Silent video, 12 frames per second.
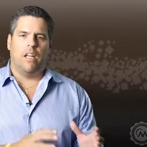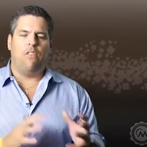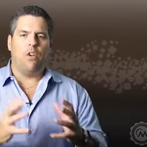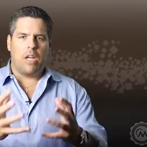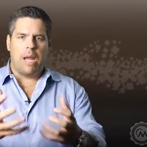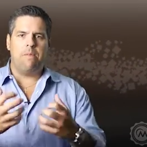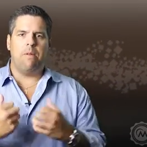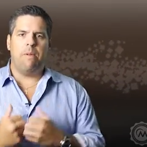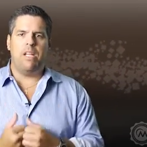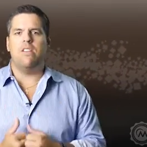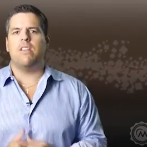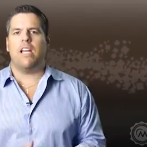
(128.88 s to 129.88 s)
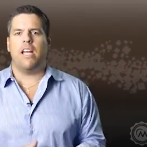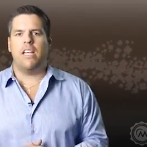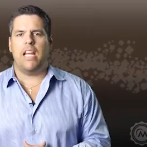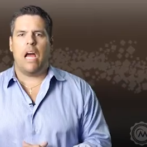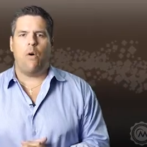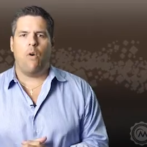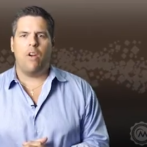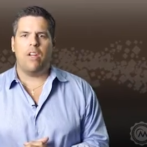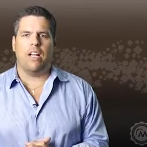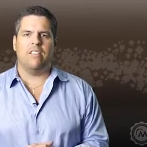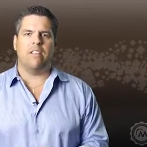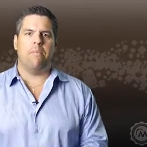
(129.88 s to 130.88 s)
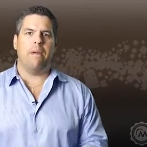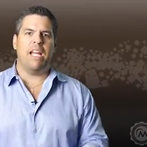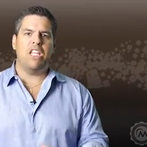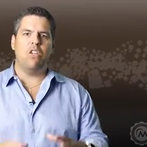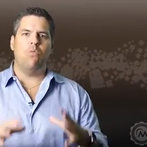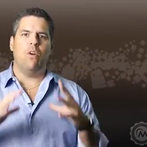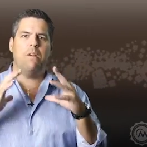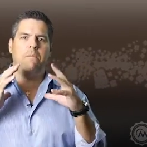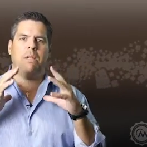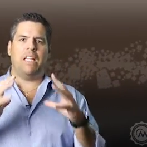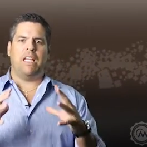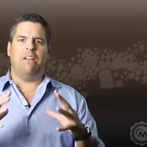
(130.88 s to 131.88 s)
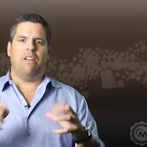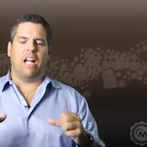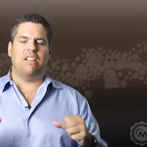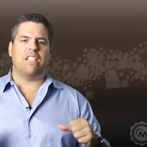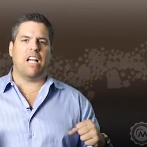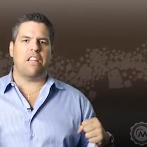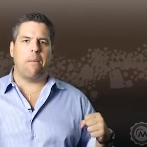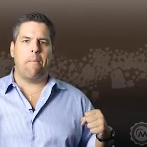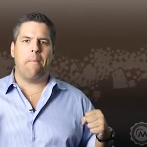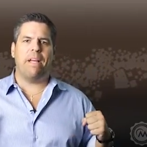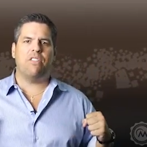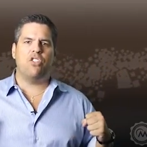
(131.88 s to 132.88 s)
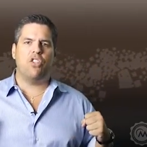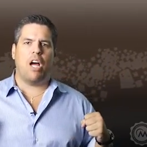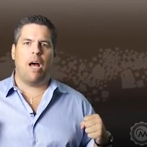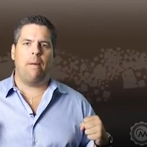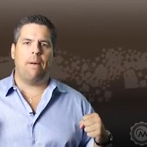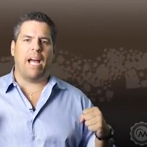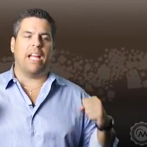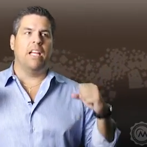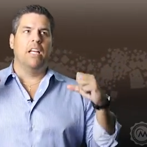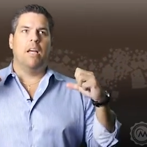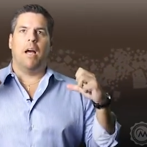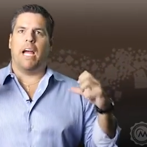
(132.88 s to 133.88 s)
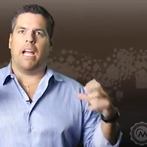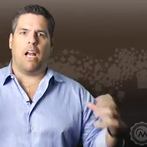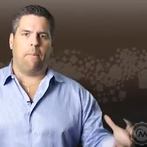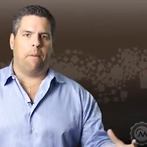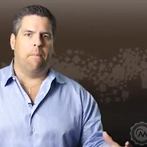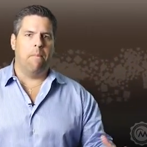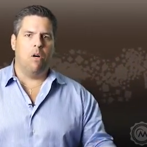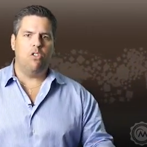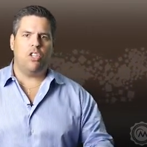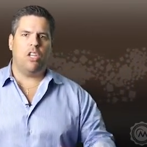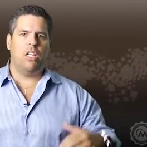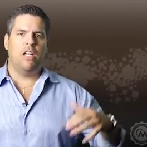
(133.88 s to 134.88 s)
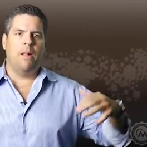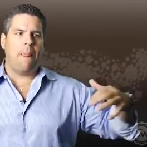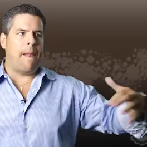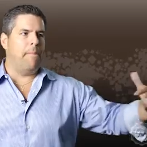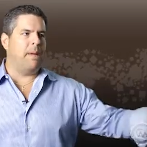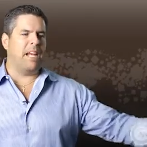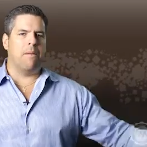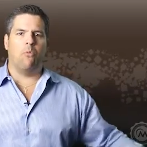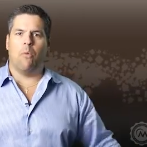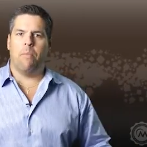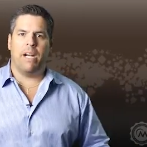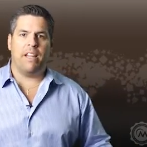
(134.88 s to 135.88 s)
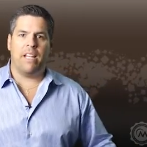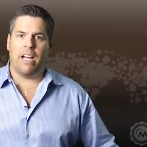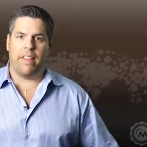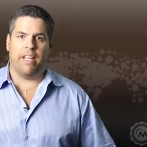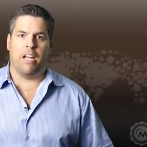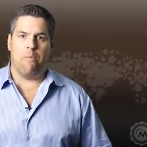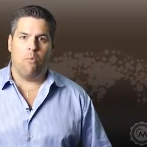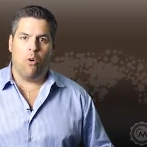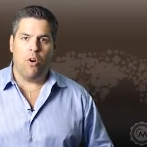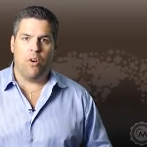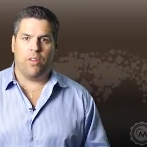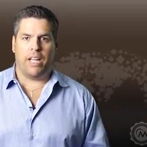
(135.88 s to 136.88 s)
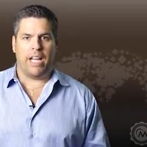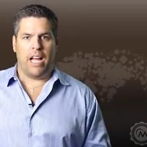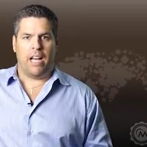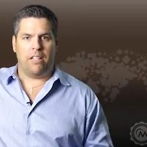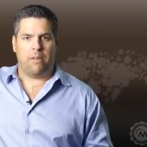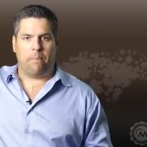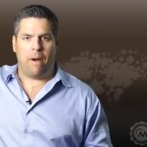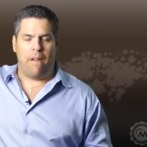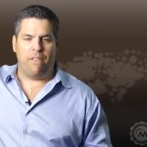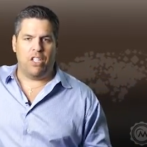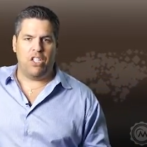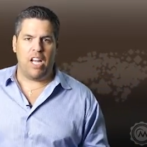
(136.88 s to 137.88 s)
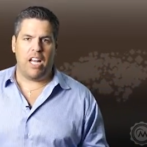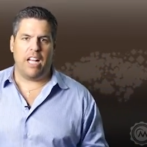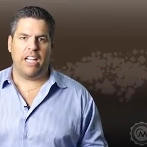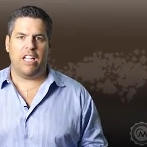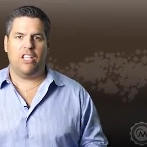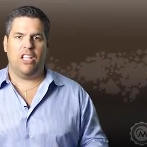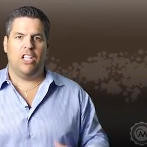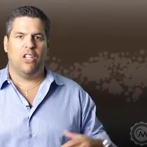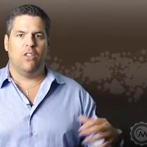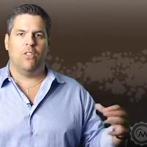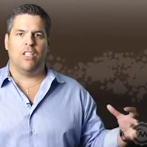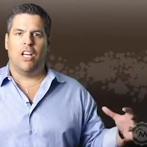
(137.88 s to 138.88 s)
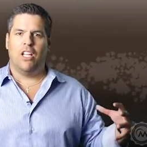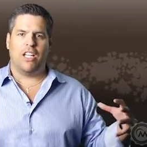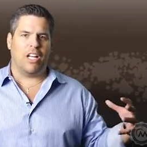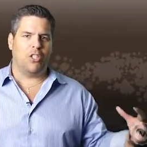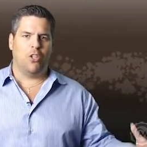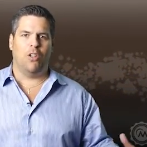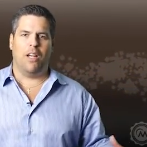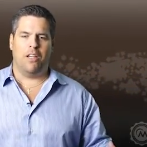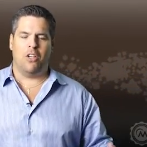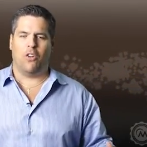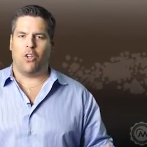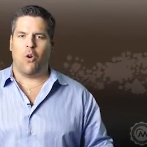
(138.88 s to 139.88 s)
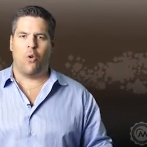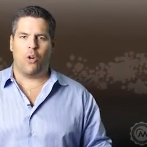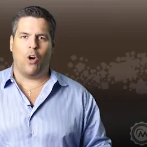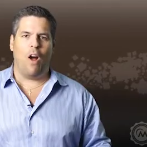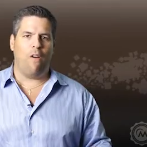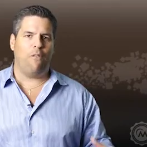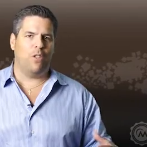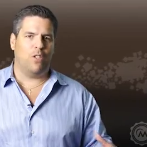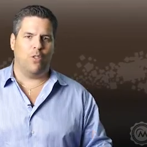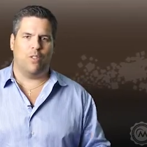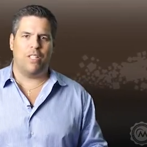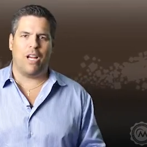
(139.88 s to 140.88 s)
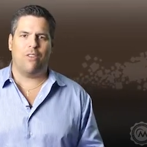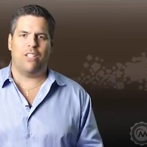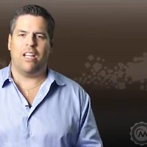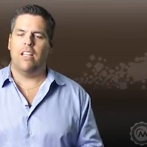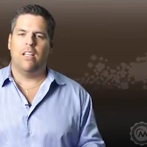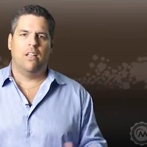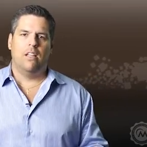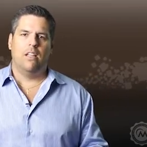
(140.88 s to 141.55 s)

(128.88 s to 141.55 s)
If you came to me and you said, Andy, how are you? And I said, man, you wouldn't believe it. I just got the best job. I got a promotion. I'm making more money than I think I'm worth. I got the private jet I get to use. I got the corner office, 2 secretaries.